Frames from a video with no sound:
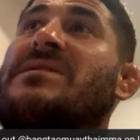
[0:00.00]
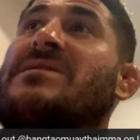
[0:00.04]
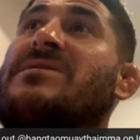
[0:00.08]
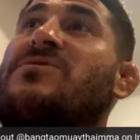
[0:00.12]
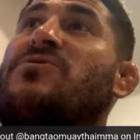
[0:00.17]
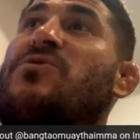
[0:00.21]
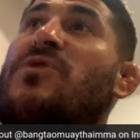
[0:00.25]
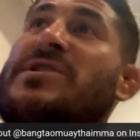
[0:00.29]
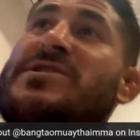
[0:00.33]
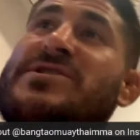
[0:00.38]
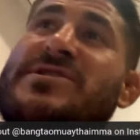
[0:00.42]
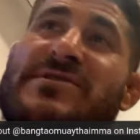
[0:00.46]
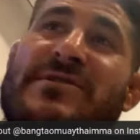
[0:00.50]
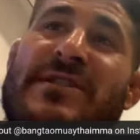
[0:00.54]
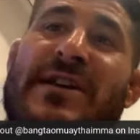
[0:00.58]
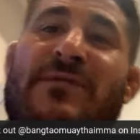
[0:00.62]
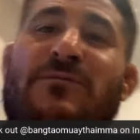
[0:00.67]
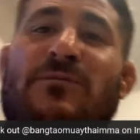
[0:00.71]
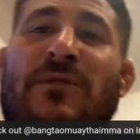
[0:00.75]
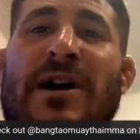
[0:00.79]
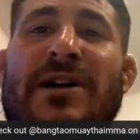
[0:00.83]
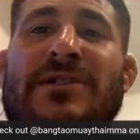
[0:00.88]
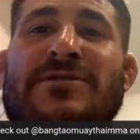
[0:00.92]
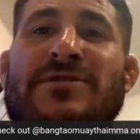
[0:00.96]
question
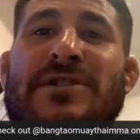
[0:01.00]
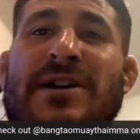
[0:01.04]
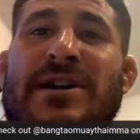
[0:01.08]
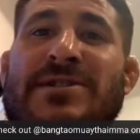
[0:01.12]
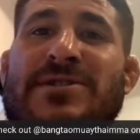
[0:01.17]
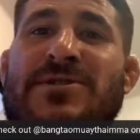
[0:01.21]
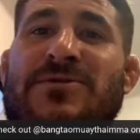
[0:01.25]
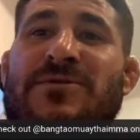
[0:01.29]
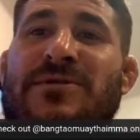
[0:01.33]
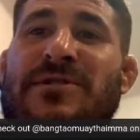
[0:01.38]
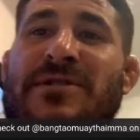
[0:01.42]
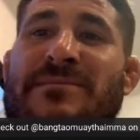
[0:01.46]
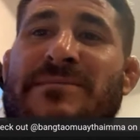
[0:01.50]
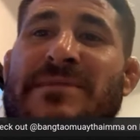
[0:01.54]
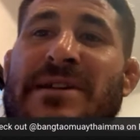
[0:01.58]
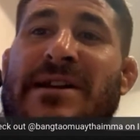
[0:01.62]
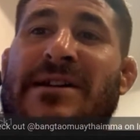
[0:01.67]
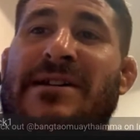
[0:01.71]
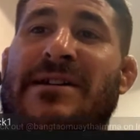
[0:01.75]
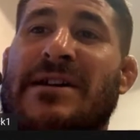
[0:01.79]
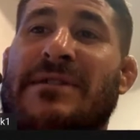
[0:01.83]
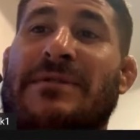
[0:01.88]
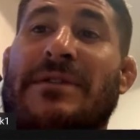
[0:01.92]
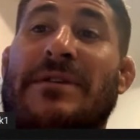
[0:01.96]
why are you guys going up
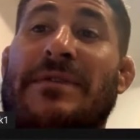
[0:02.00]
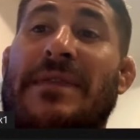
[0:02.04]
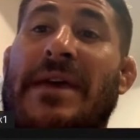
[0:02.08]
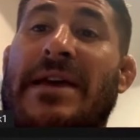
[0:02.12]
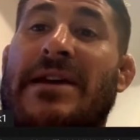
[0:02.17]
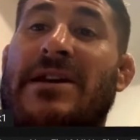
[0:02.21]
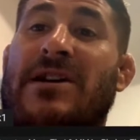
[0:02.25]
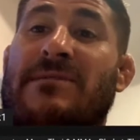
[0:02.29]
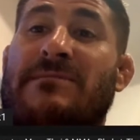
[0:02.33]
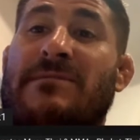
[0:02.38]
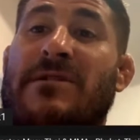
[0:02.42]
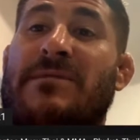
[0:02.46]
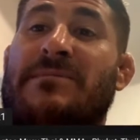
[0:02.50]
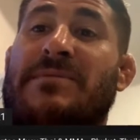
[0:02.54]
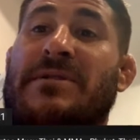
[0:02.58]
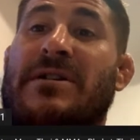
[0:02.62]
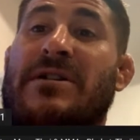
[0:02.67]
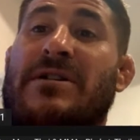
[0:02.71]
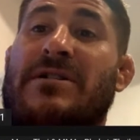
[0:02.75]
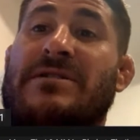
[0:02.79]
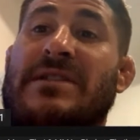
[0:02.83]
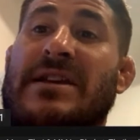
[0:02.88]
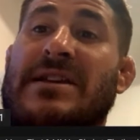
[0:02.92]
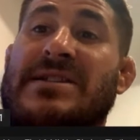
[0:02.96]
there, and then they come up here
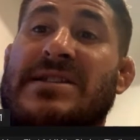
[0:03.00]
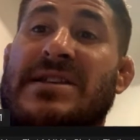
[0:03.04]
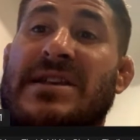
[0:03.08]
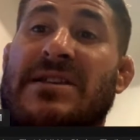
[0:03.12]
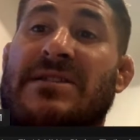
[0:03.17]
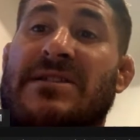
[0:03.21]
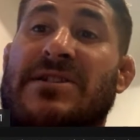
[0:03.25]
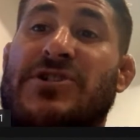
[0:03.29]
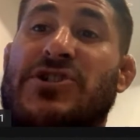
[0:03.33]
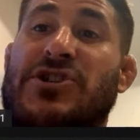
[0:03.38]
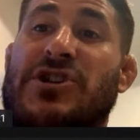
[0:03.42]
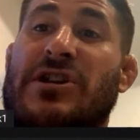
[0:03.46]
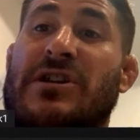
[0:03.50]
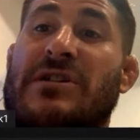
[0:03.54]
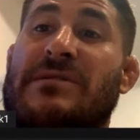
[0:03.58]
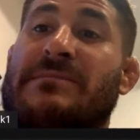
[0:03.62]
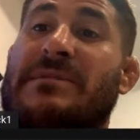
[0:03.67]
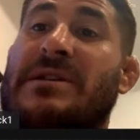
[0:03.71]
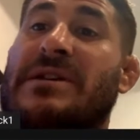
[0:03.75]
and they see the gym,